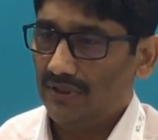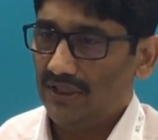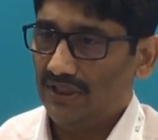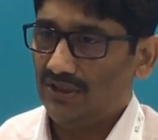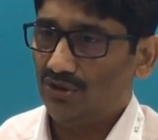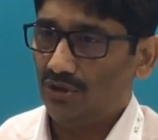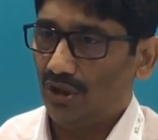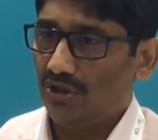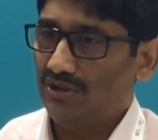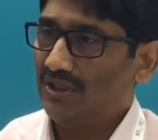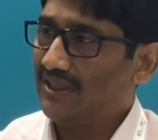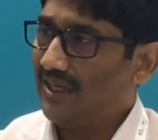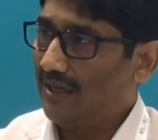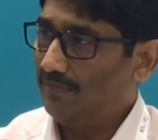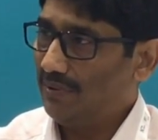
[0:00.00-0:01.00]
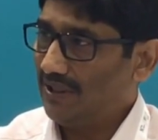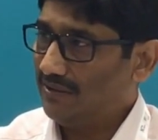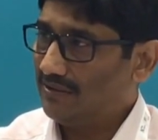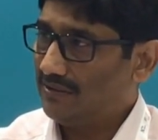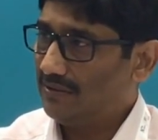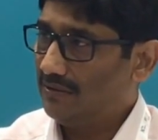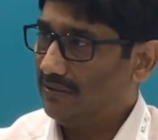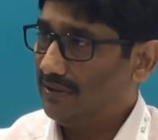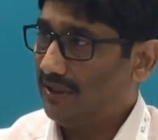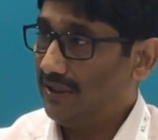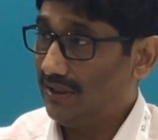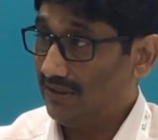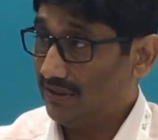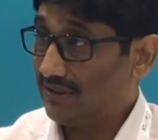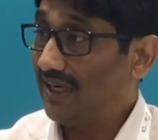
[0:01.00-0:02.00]
it's not the capex,
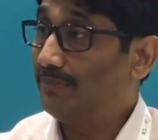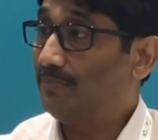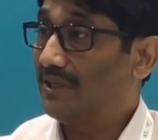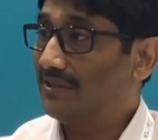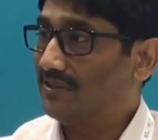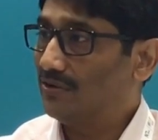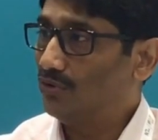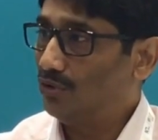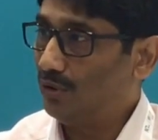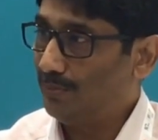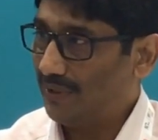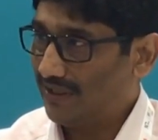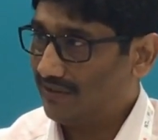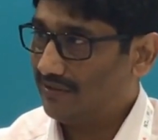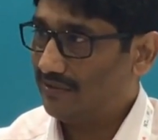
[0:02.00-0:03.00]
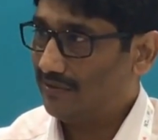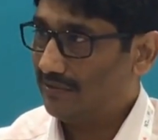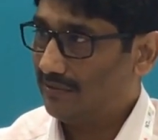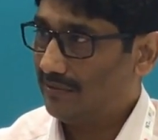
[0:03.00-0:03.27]
it is capex and opex.